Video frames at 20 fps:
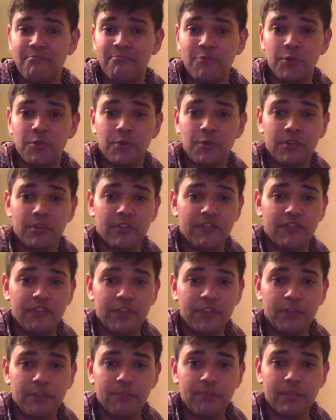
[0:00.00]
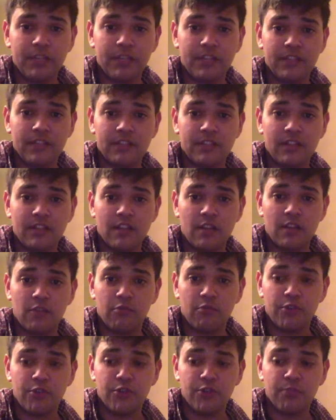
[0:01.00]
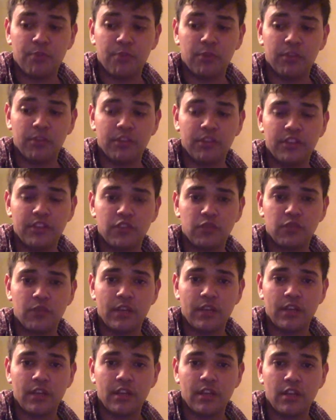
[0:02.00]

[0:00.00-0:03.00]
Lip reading: doing a finger picking style, which you're pulling this way.